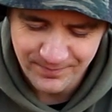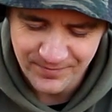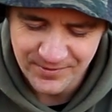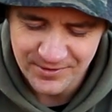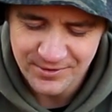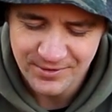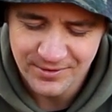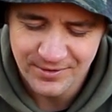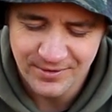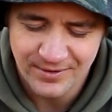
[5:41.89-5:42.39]

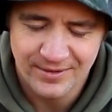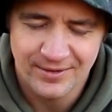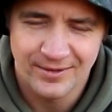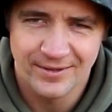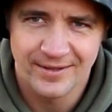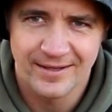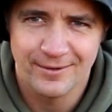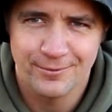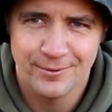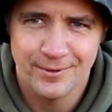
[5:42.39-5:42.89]
It's
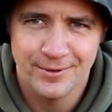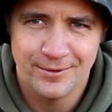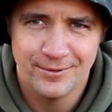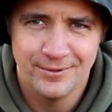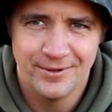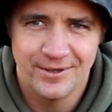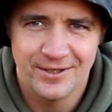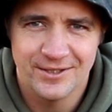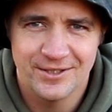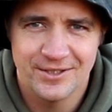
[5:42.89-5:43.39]
got that real
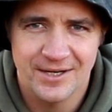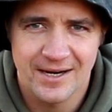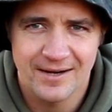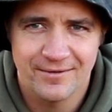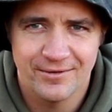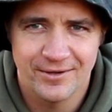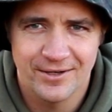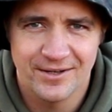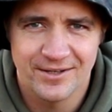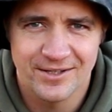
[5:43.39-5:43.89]
nice
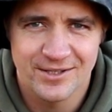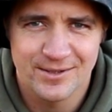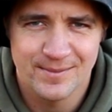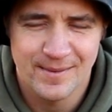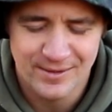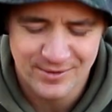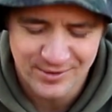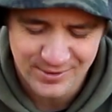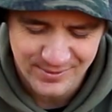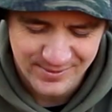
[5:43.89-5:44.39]
Jaffa kind of
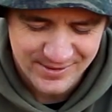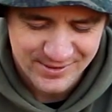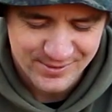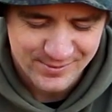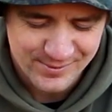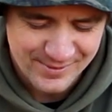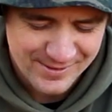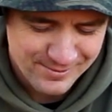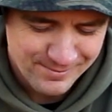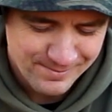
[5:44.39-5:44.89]
smell to it as
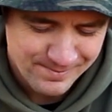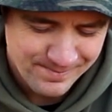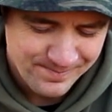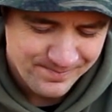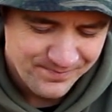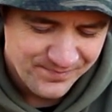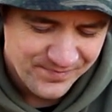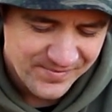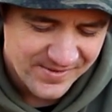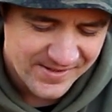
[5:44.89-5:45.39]
well.
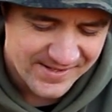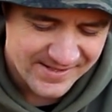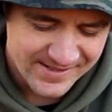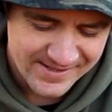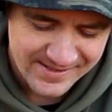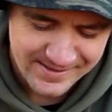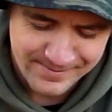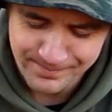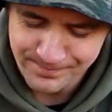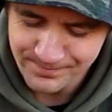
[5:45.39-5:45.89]

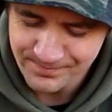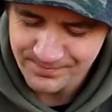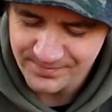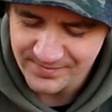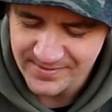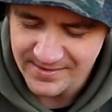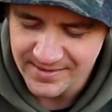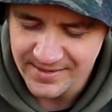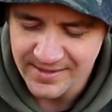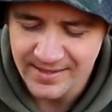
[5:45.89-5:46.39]

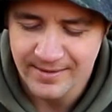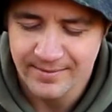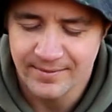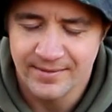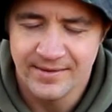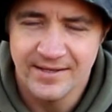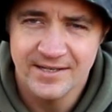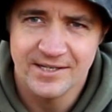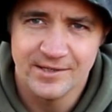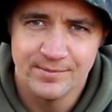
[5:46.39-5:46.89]
Yeah,
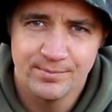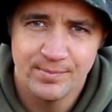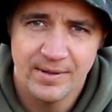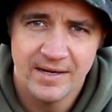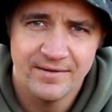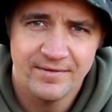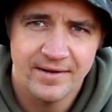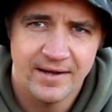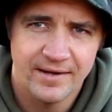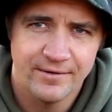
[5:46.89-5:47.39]
and this is
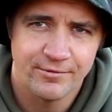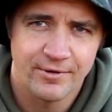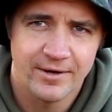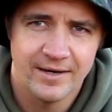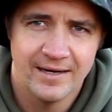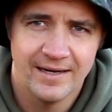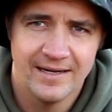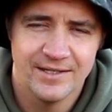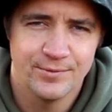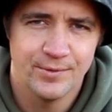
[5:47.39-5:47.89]
PVA
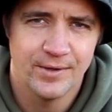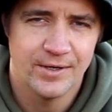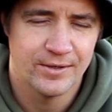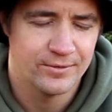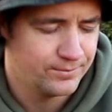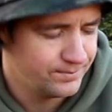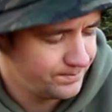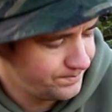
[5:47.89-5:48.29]
friendly as well.